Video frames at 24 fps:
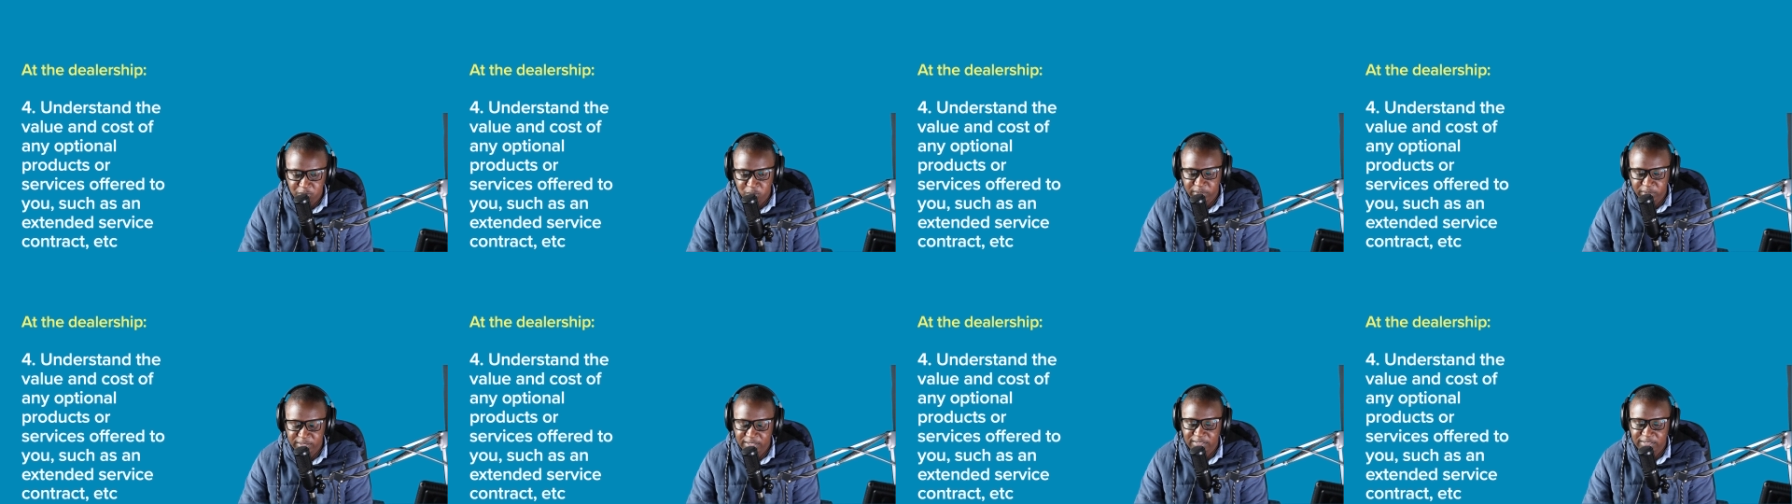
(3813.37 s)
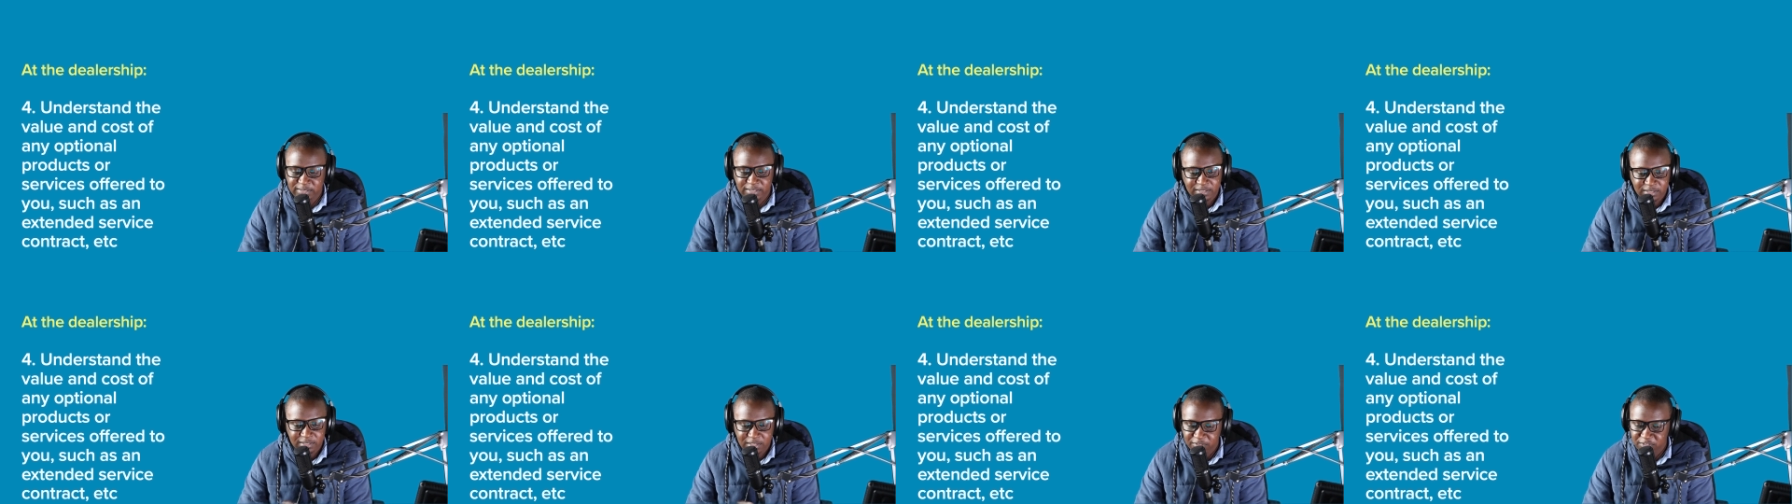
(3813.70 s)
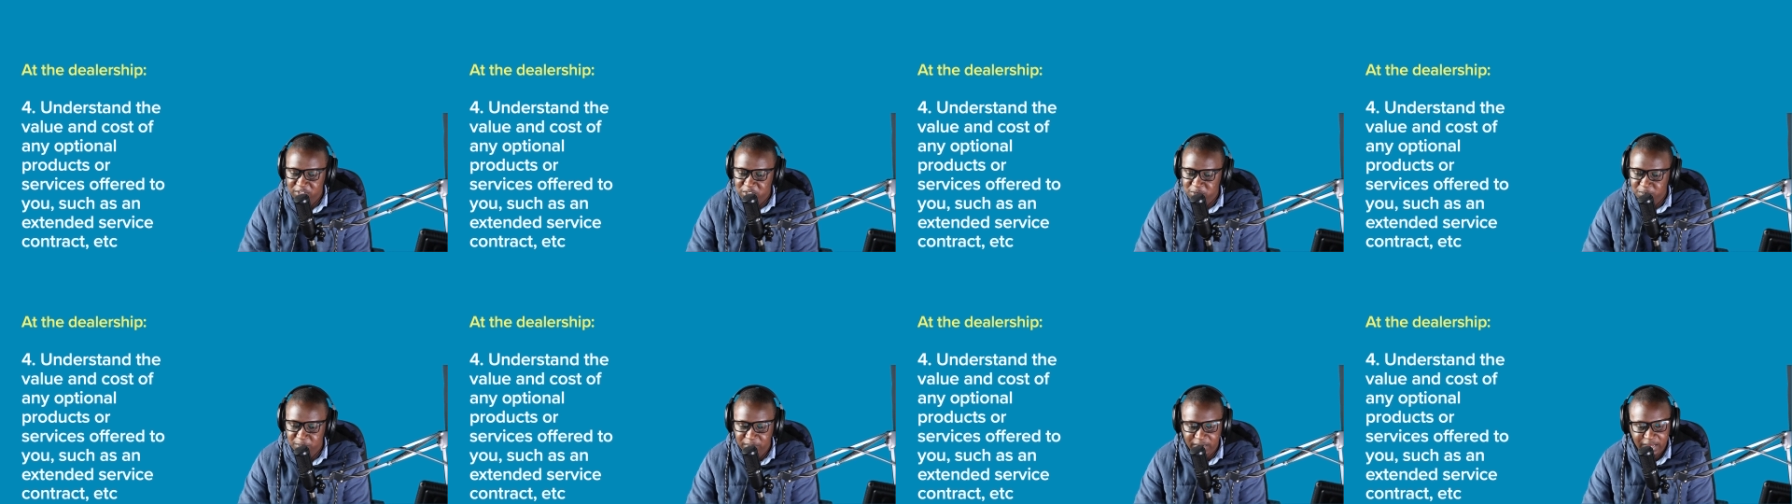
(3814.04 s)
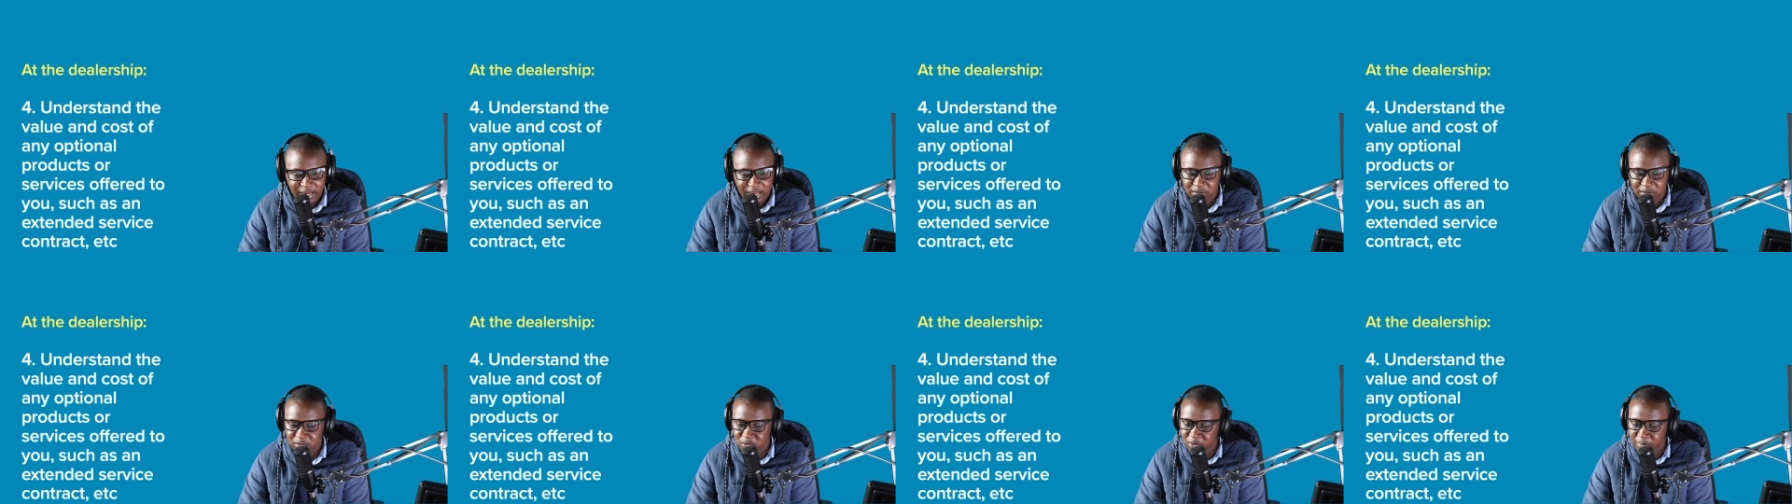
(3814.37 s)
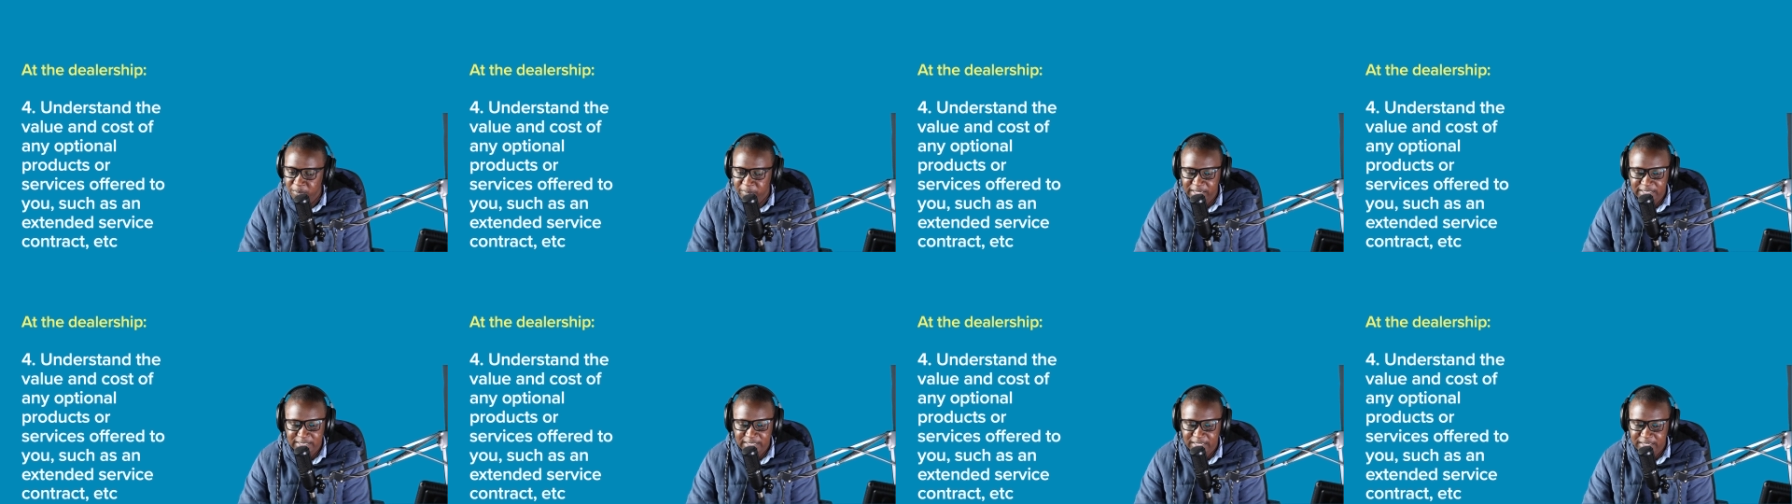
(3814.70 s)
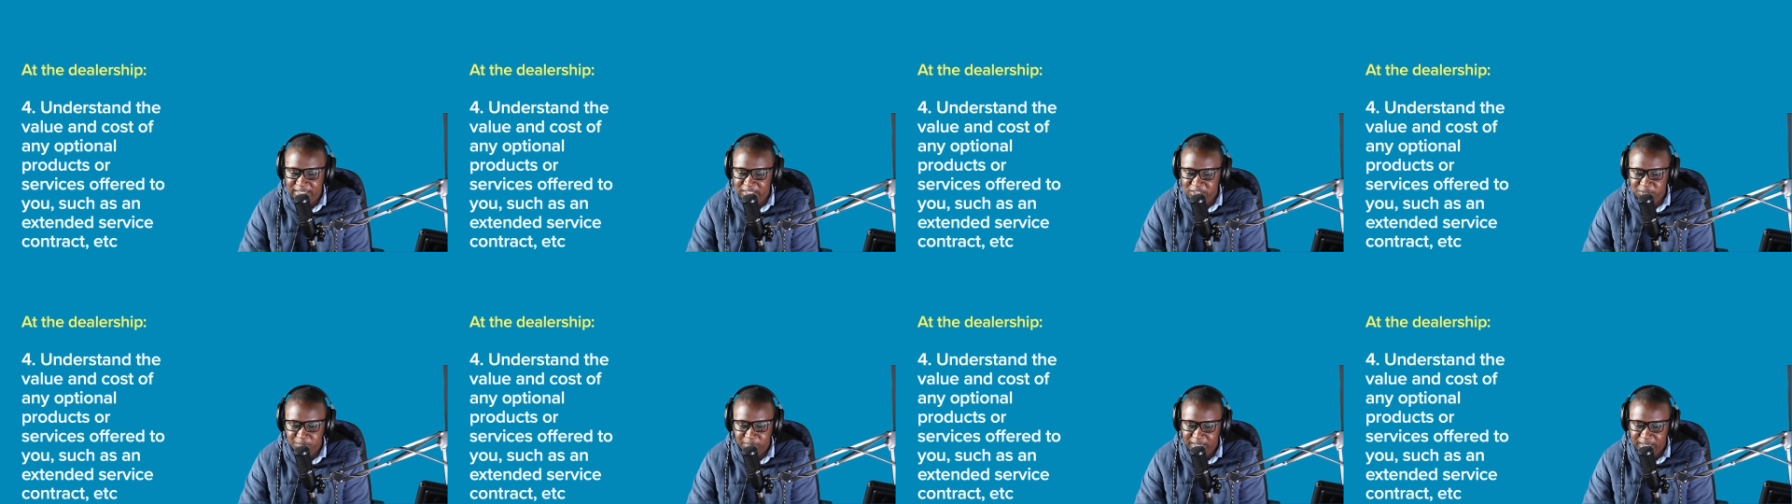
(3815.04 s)
whether it's a service plan or
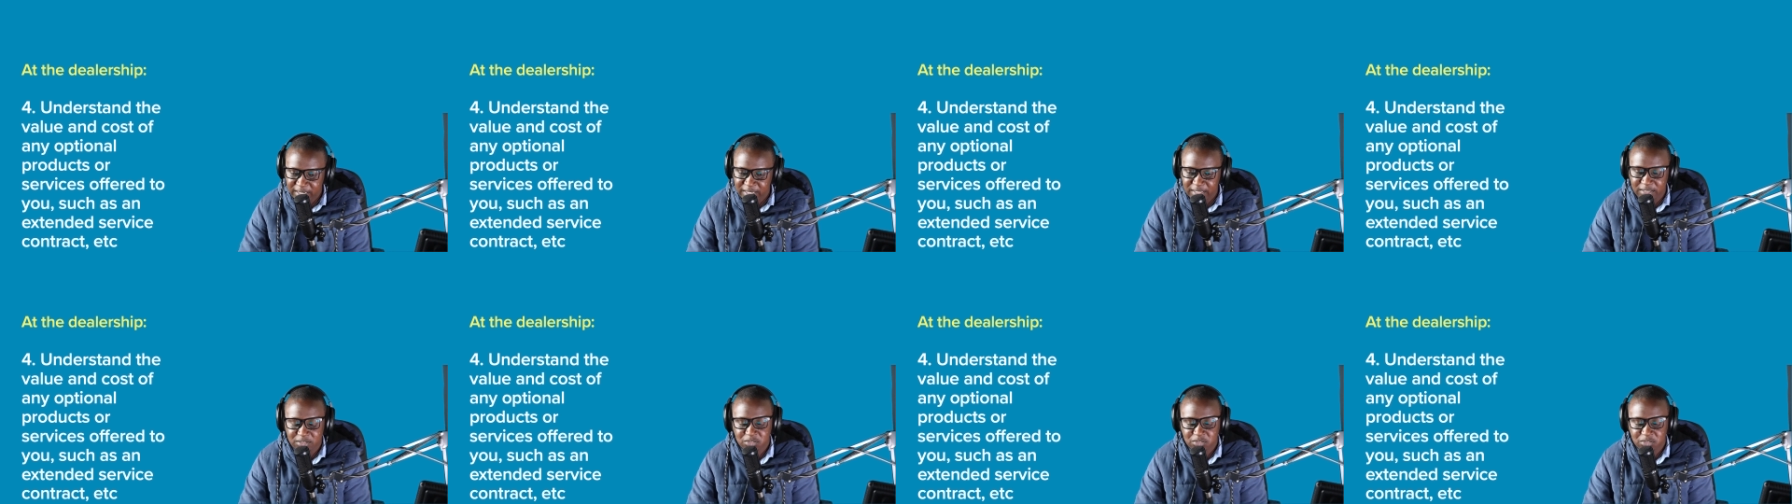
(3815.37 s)
maintenance plan.